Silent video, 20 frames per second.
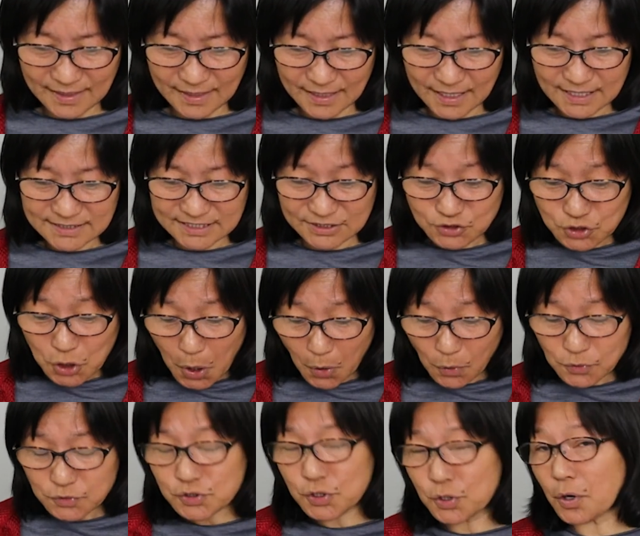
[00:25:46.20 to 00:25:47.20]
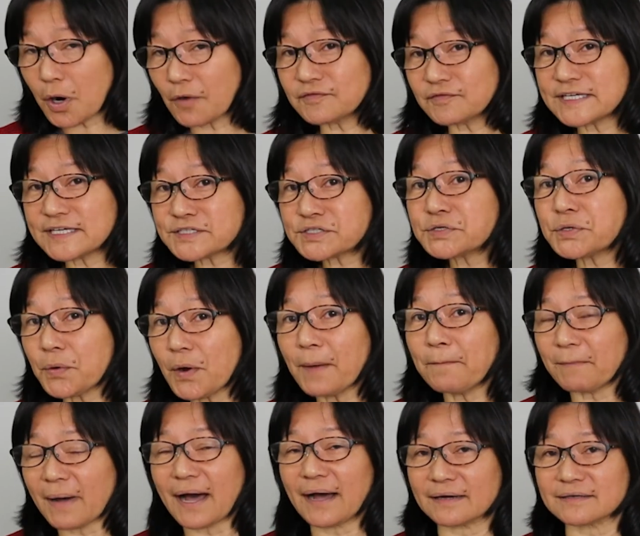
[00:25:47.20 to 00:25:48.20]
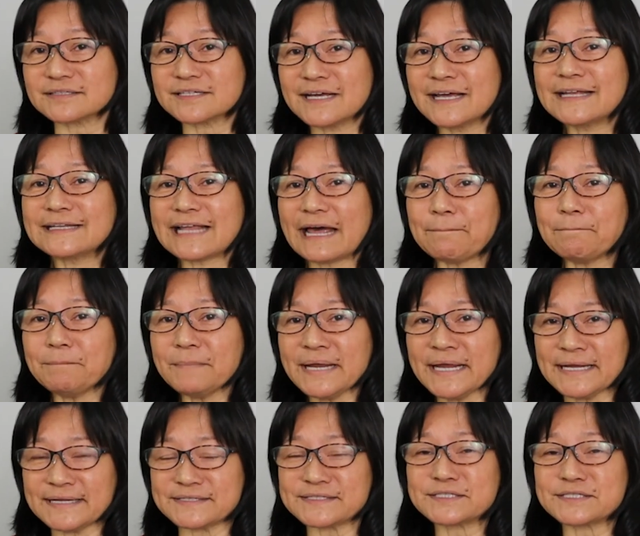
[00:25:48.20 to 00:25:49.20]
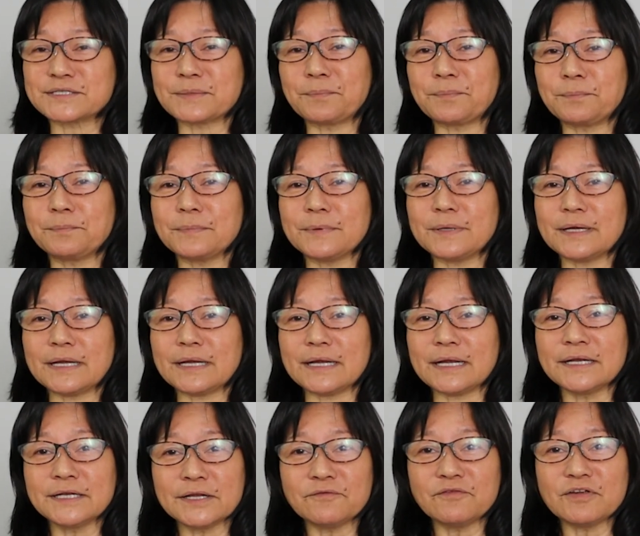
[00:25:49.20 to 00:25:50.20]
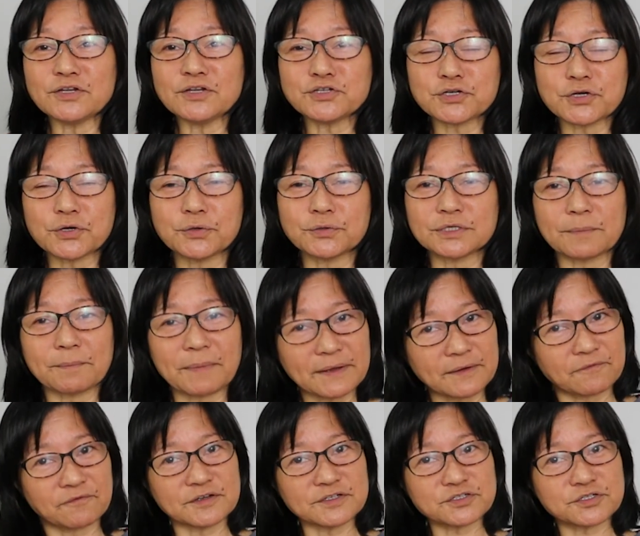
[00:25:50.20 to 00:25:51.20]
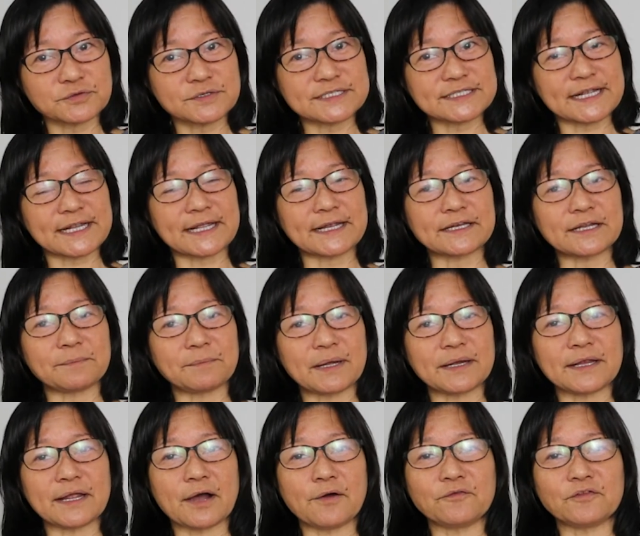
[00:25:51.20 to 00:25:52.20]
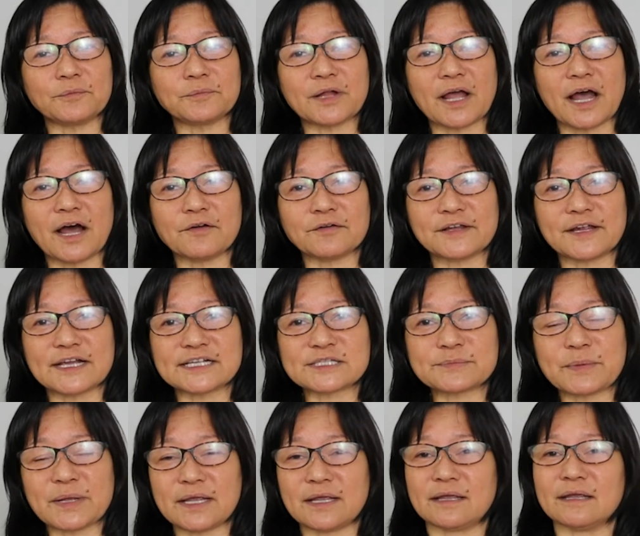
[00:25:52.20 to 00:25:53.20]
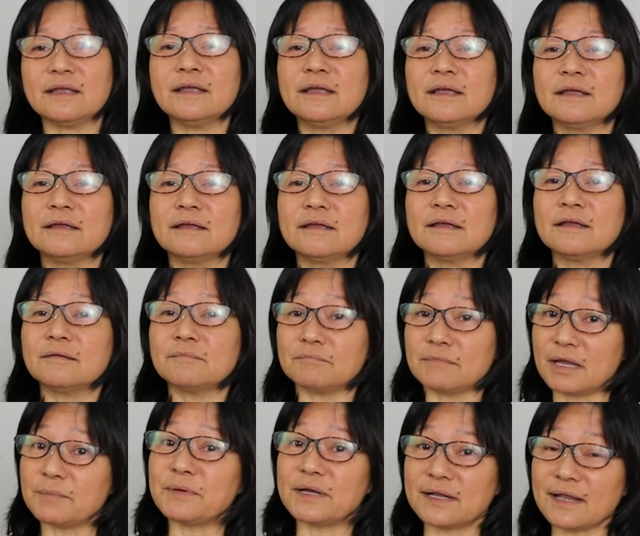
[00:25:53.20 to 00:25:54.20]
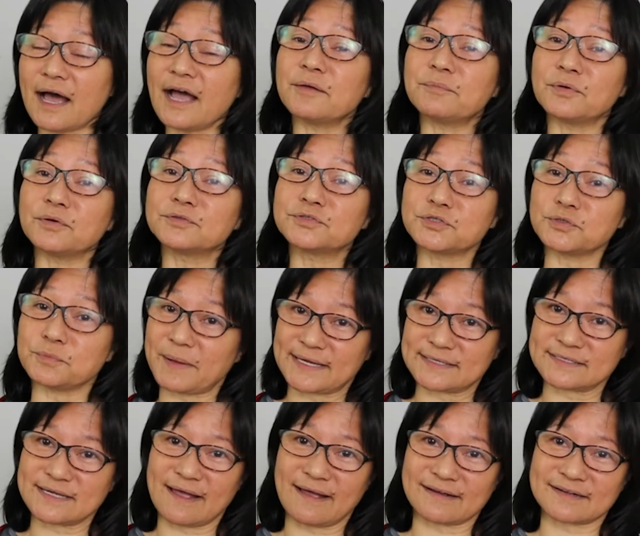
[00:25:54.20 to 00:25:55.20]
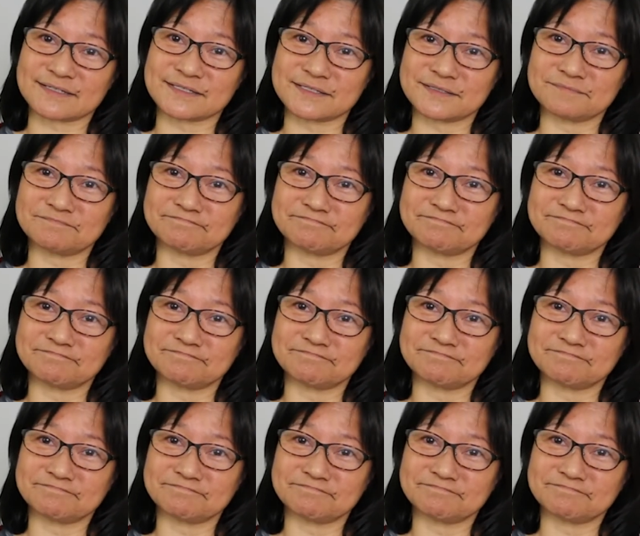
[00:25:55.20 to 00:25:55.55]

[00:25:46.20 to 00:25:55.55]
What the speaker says: the total of these two amounts, that means the individual, the beneficiary taking the money out from the RDSP may be liable to pay tax.